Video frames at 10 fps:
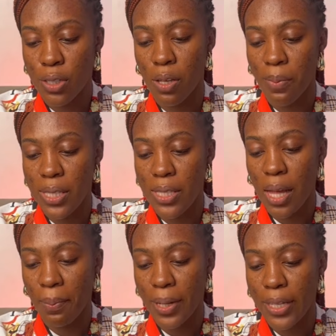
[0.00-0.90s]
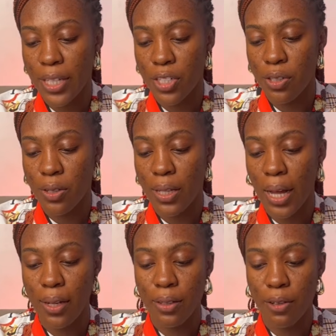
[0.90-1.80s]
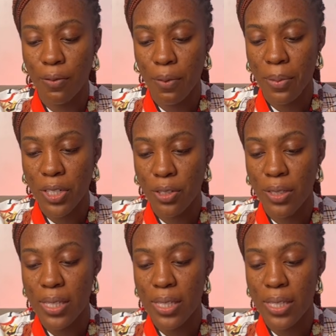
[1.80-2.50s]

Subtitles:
submitting application, and confirmation.